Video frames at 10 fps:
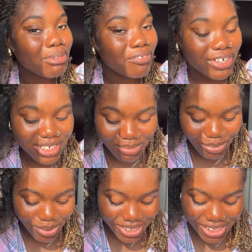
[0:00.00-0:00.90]
I've already
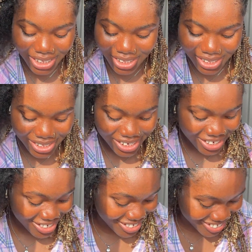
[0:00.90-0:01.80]
bought things,
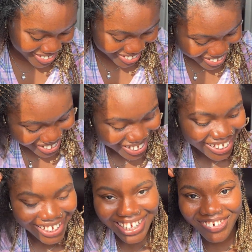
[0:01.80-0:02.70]
like
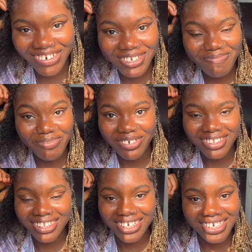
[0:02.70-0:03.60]
I already
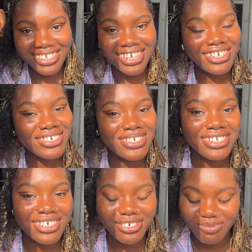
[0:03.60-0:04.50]
bought things,
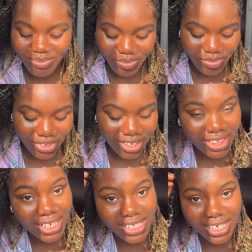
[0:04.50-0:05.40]
actually, the
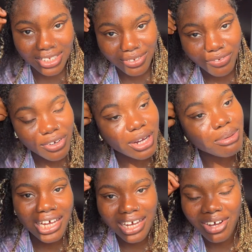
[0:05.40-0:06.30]
things I need for
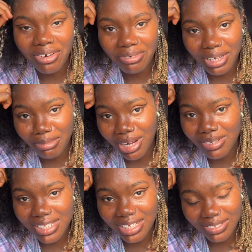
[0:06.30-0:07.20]
camp. I can't wait. I'm
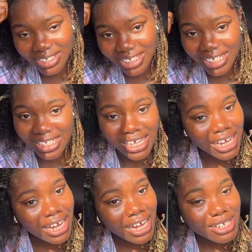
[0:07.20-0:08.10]
counting out the days.
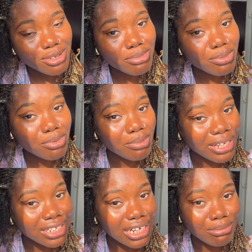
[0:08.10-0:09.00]
And some people might
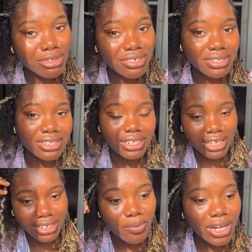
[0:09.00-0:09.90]
think I'm crazy,
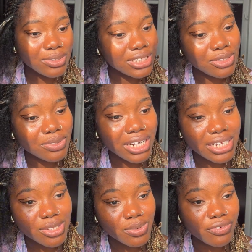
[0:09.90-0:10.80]
like, why are you saying you
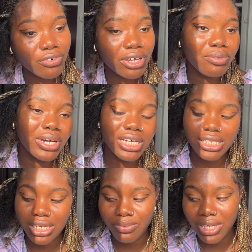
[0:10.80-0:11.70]
can't wait for
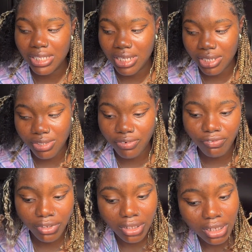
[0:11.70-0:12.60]
NYSC that is
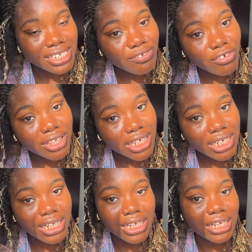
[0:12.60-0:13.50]
suffering? If you're
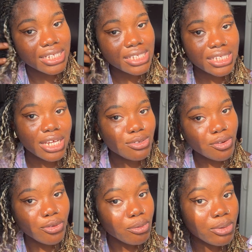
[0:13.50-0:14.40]
thinking like that, then you
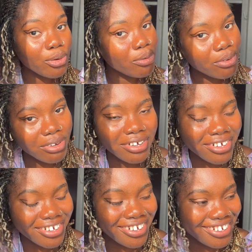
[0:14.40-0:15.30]
don't know me,
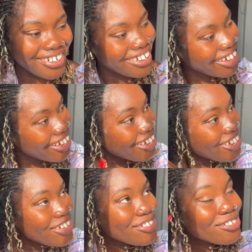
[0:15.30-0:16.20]
oh.
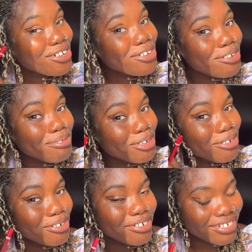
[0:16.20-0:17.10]
You don't know me,
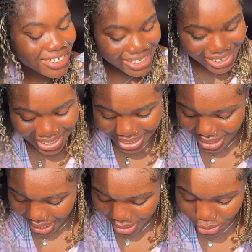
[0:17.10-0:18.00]
oh. See,
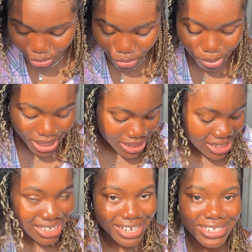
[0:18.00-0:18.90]
I used to
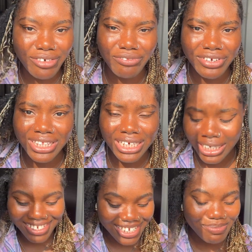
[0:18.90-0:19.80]
romanticize
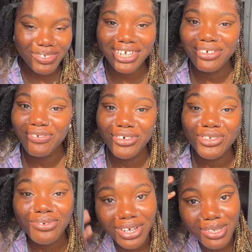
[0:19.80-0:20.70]
everything, especially for
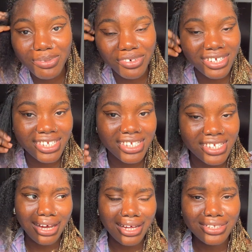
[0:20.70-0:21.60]
new experiences.
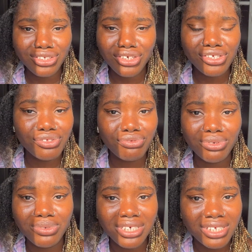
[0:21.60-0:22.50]
And it's just 3
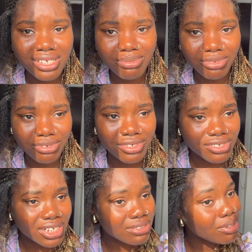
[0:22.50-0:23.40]
weeks, bro. It's
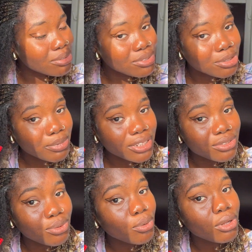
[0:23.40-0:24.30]
not as if I want to spend the
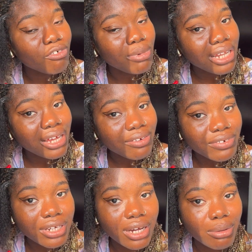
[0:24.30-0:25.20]
whole of my life
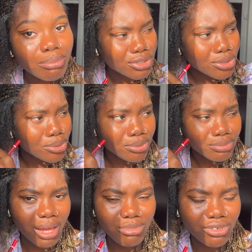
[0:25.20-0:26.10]
in camp. So
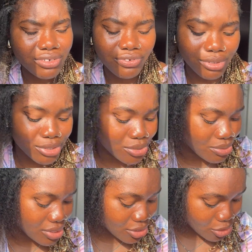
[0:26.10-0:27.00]
I'm looking forward to
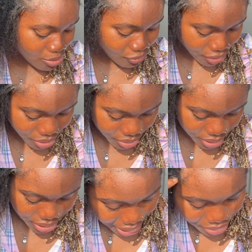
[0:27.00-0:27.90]
it, to be very
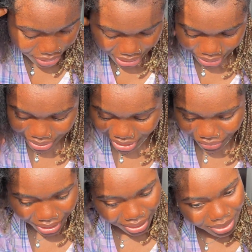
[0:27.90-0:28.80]
honest. I don't think I would
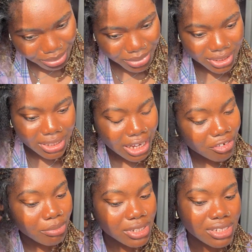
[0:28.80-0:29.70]
ever be the kind
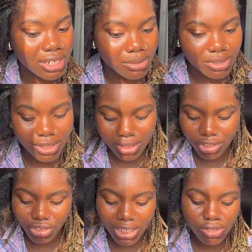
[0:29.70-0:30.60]
of person that would
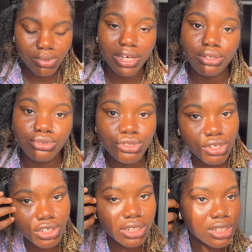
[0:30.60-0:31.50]
try to elude
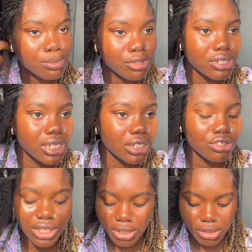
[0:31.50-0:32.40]
such an experience, like
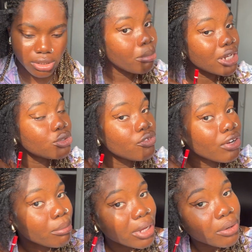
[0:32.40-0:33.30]
try to
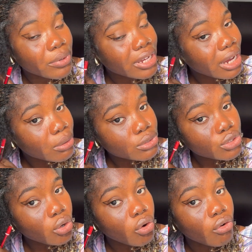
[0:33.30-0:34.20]
maneuver my way out
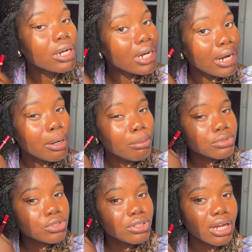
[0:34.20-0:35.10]
of camp
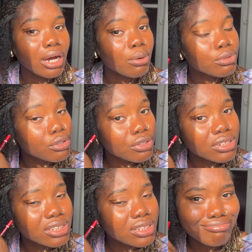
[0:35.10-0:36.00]
so that I will not
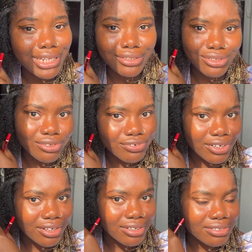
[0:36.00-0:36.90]
like
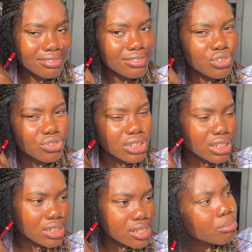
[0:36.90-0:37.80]
suffer. You get?